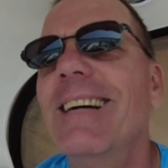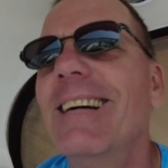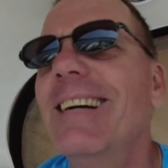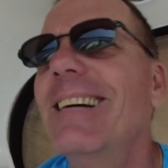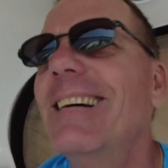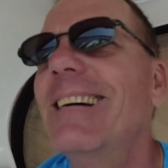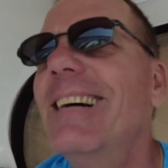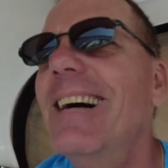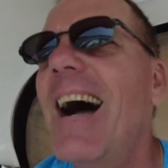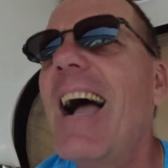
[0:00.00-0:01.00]

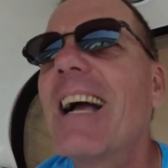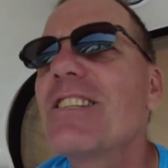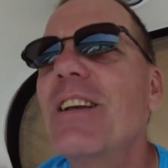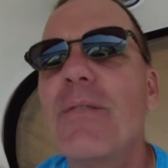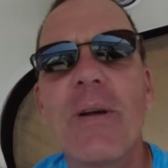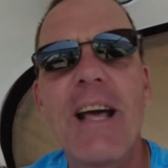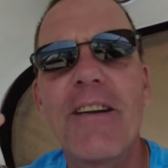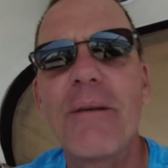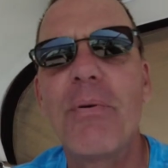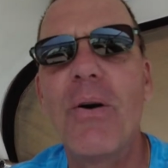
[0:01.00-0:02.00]
I actually even went out
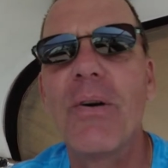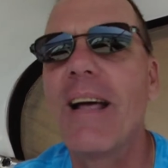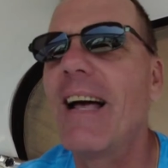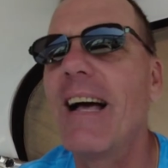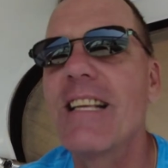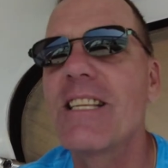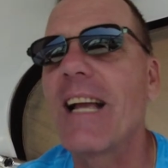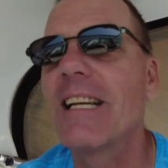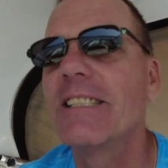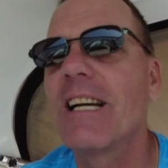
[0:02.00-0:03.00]
of the boat a
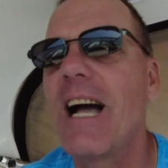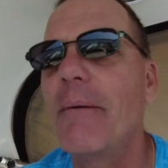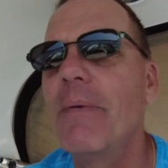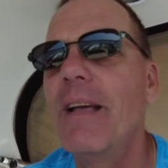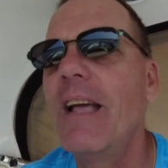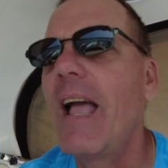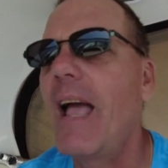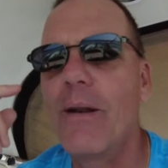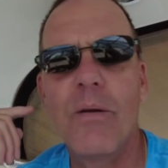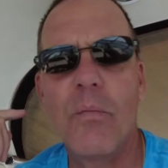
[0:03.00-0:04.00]
second time
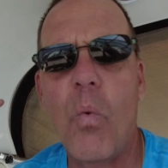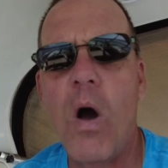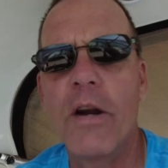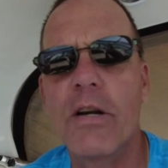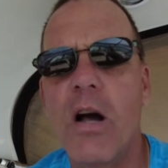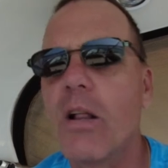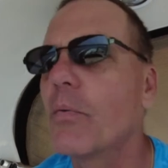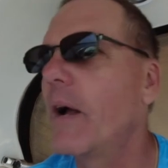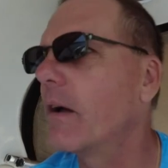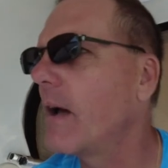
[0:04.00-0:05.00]
and wandered all
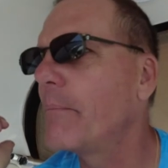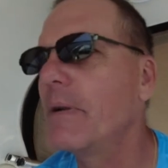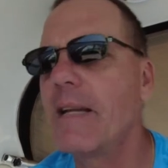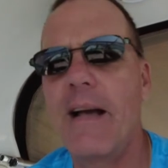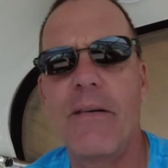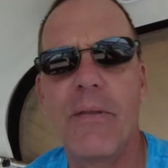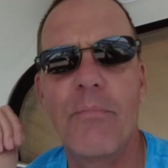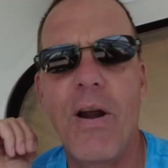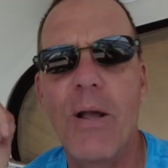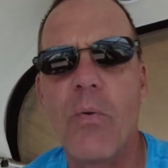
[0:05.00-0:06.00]
around, up and down the
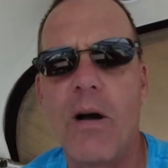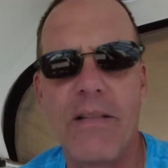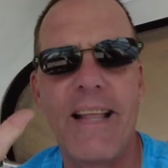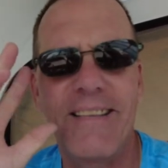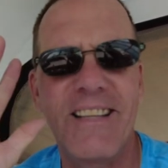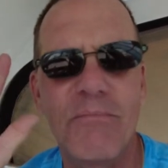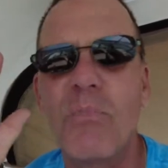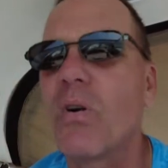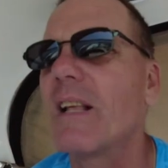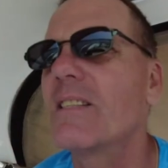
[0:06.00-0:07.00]
break wall, like
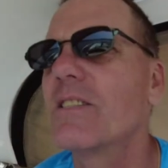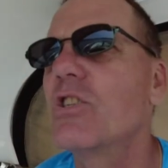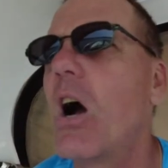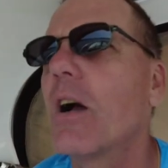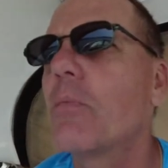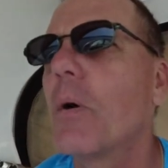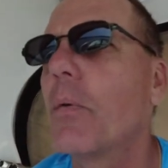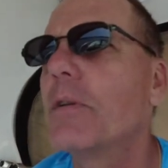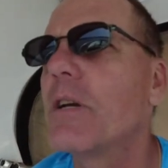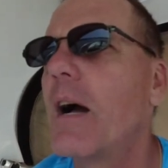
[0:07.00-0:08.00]
more or less the dock where
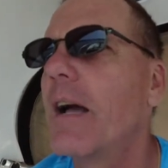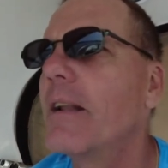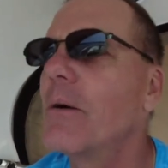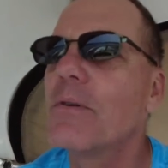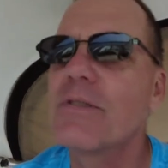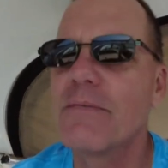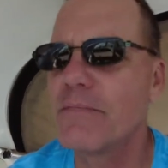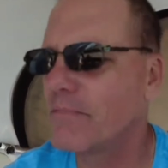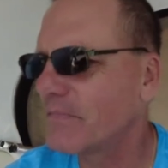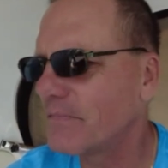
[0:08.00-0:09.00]
we tied. I was,
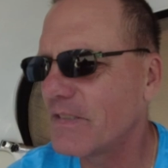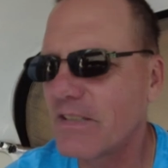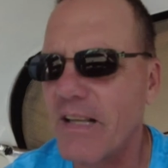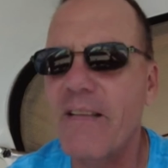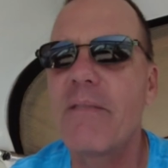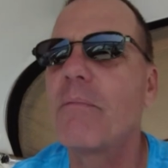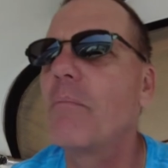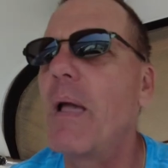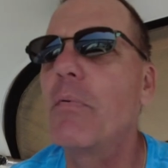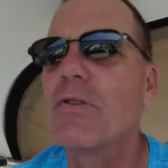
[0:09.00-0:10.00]

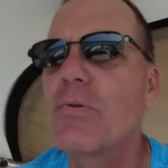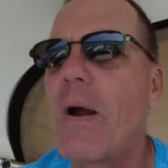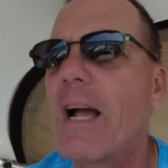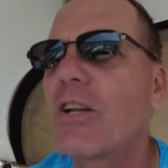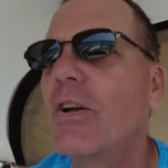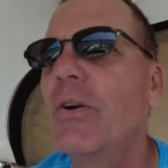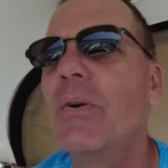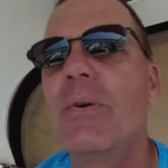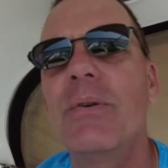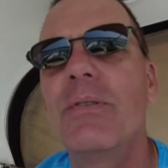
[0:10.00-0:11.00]
uh, maybe it was
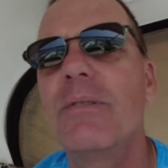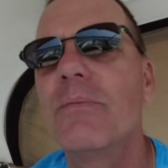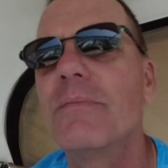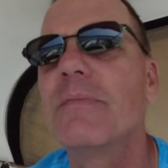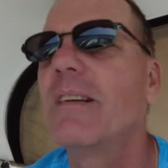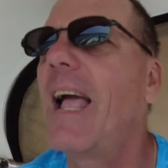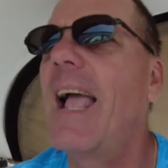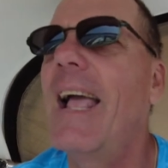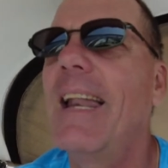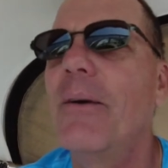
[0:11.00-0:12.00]
raccoon.
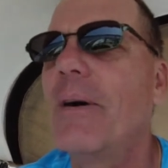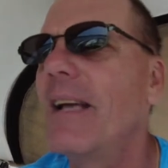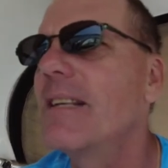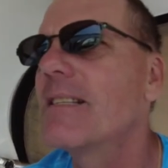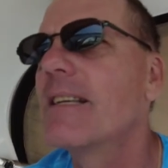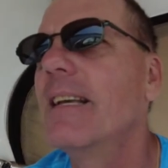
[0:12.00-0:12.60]
Anyways,